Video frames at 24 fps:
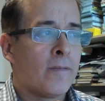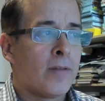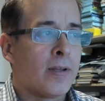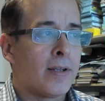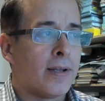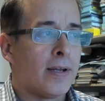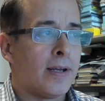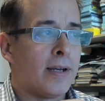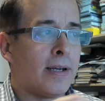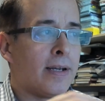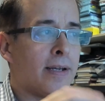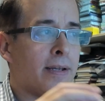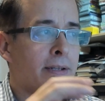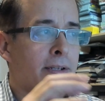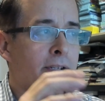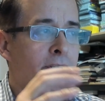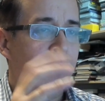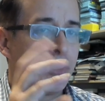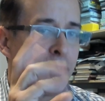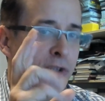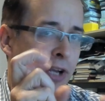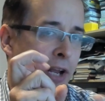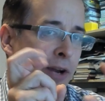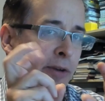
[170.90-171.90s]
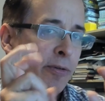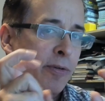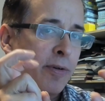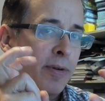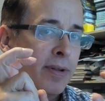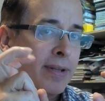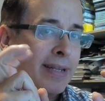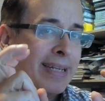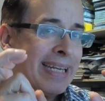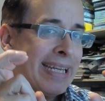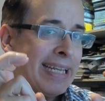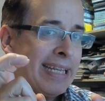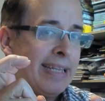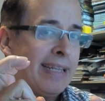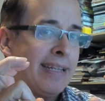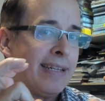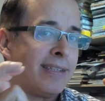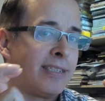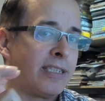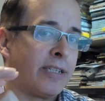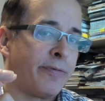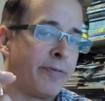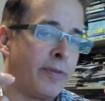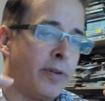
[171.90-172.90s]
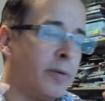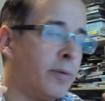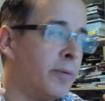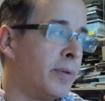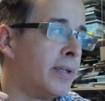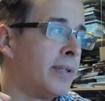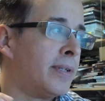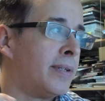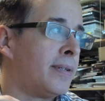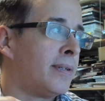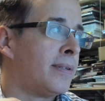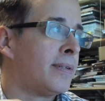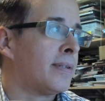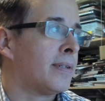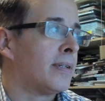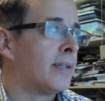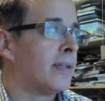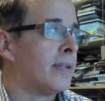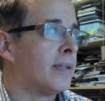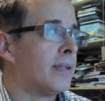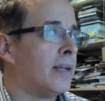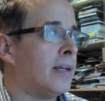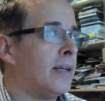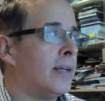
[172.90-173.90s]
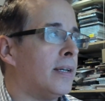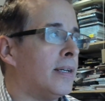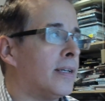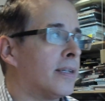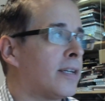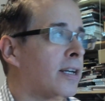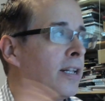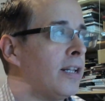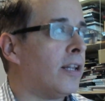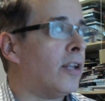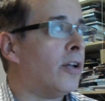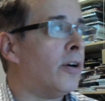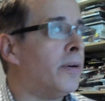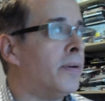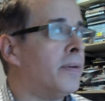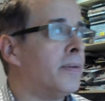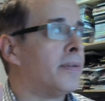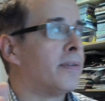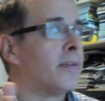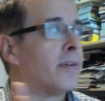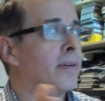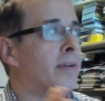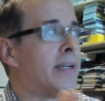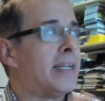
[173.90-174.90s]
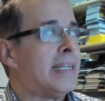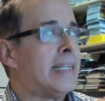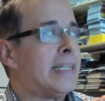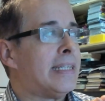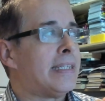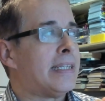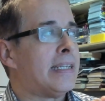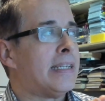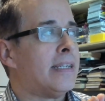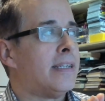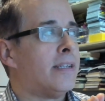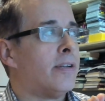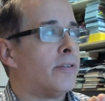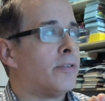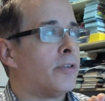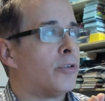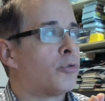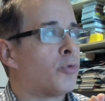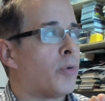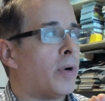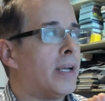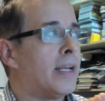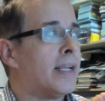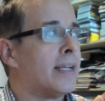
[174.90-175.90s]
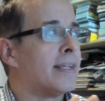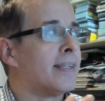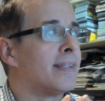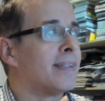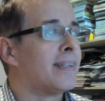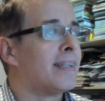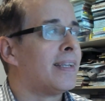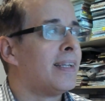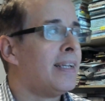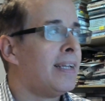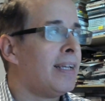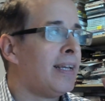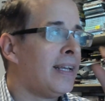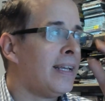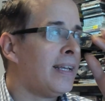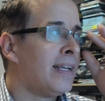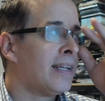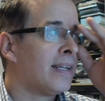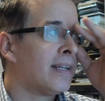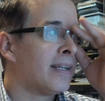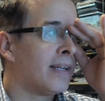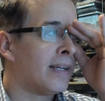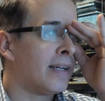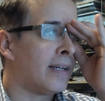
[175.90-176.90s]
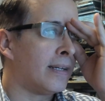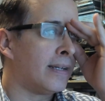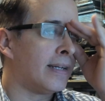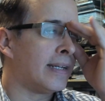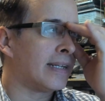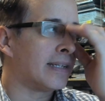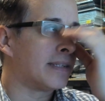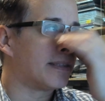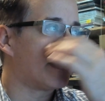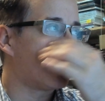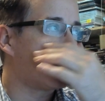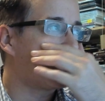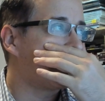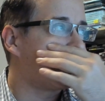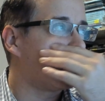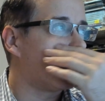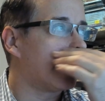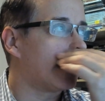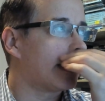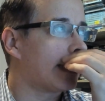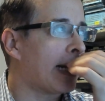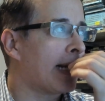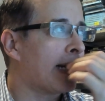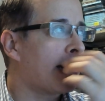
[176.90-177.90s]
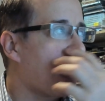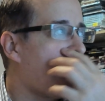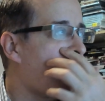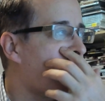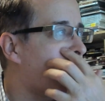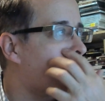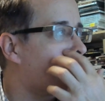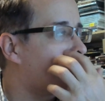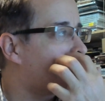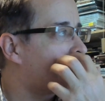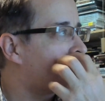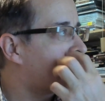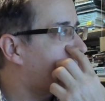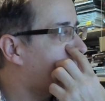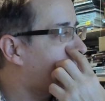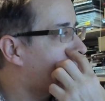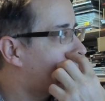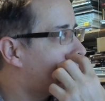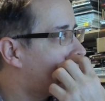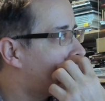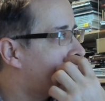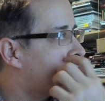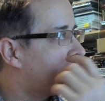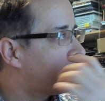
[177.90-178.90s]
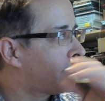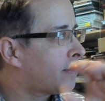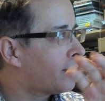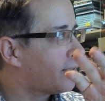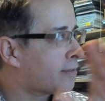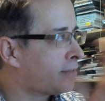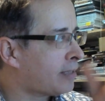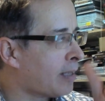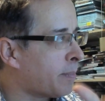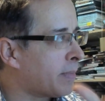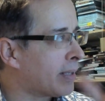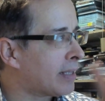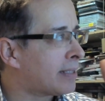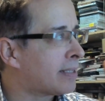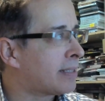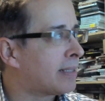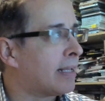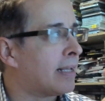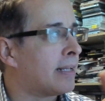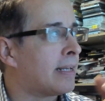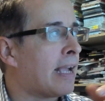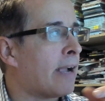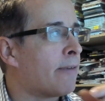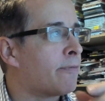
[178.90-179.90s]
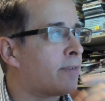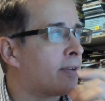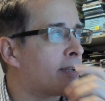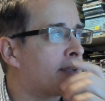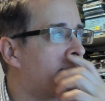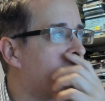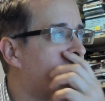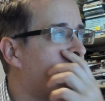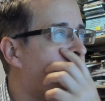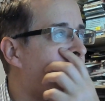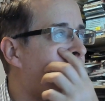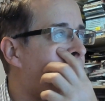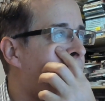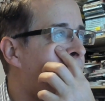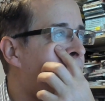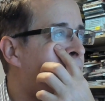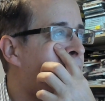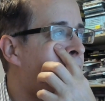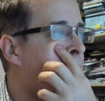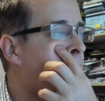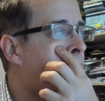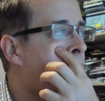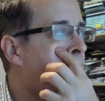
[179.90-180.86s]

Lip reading: general needs, if you will, cologne or EDT, eau de toilette, in existence. And I kind of, to some extent, have to concur.